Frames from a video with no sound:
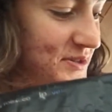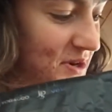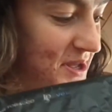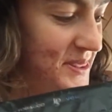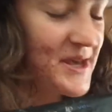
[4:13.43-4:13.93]

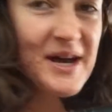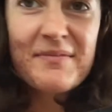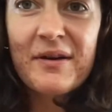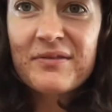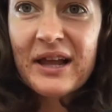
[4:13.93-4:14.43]
on
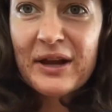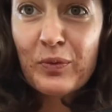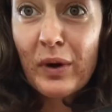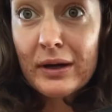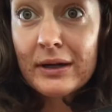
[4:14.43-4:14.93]
them of like
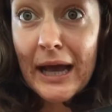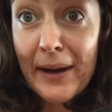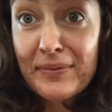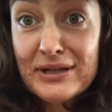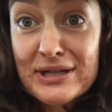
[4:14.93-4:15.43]
what could
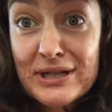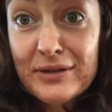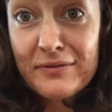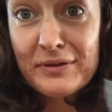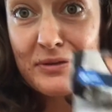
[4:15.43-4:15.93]
happen to you
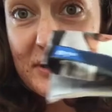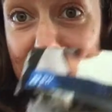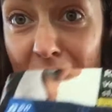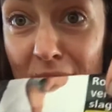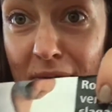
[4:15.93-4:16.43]
if you
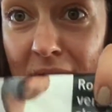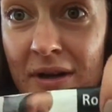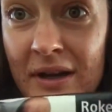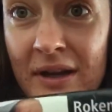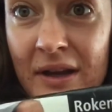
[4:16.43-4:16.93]
smoke.
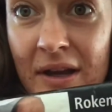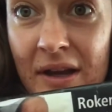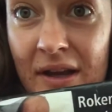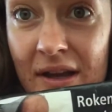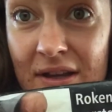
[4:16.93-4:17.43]

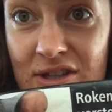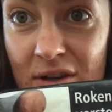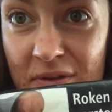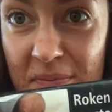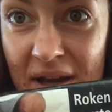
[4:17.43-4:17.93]
So
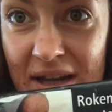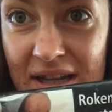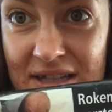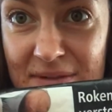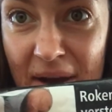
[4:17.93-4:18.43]
if you buy
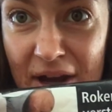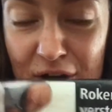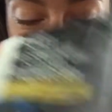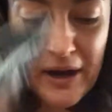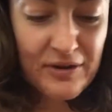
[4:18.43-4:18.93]
any
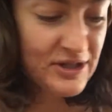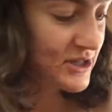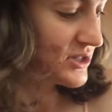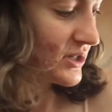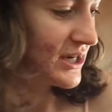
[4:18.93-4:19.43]
tobacco
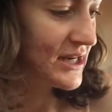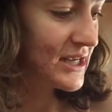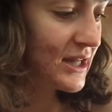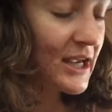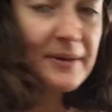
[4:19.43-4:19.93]
pouches or
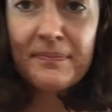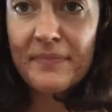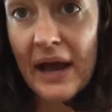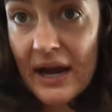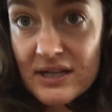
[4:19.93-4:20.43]
any like
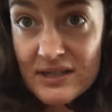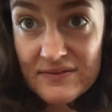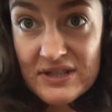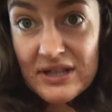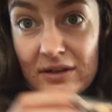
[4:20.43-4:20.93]
packs of
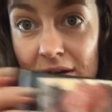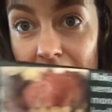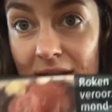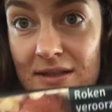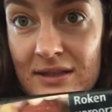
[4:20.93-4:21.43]

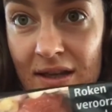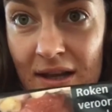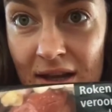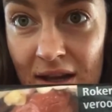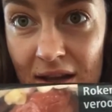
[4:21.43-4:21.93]
cigarettes,
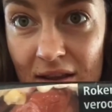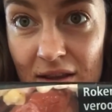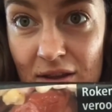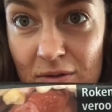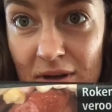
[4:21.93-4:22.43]

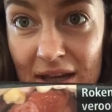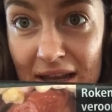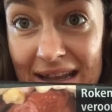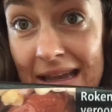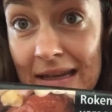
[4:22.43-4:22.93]
you will
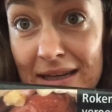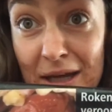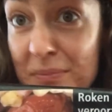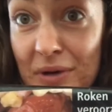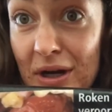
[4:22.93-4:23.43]
get any
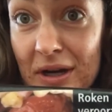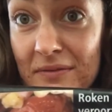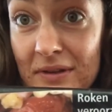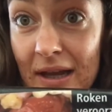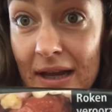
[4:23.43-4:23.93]
number
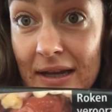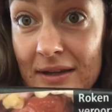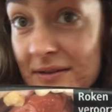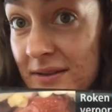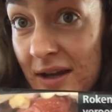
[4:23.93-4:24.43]
of like
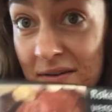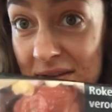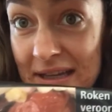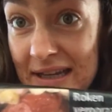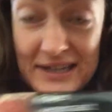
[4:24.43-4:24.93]

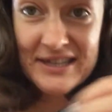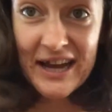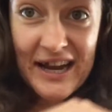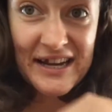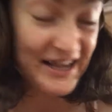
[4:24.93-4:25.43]
lovely,
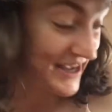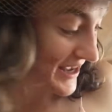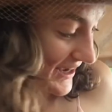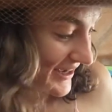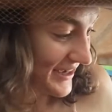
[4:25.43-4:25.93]

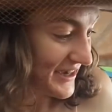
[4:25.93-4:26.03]
exciting